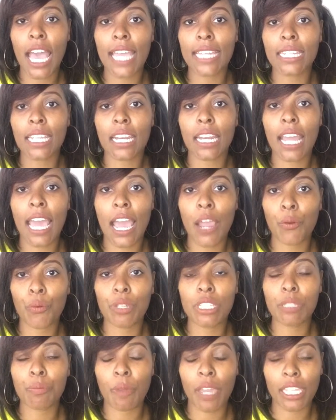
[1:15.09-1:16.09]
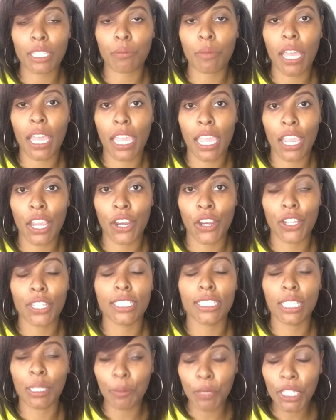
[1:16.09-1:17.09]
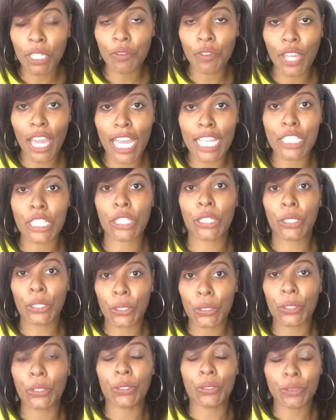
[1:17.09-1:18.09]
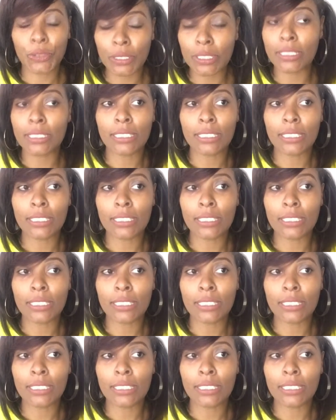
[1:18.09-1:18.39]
I did not respect my hair. Let me give you guys a little